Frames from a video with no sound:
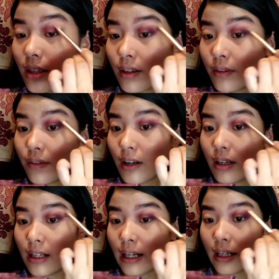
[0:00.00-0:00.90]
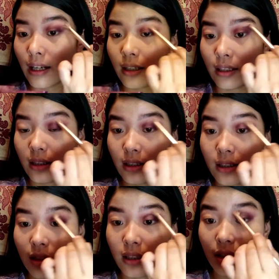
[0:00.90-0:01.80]
A very light handed.
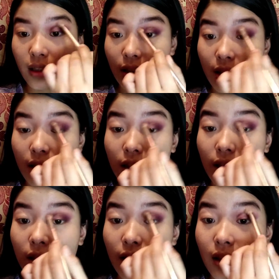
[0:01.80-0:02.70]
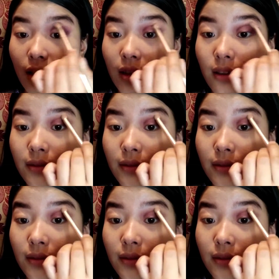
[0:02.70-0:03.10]
Okay.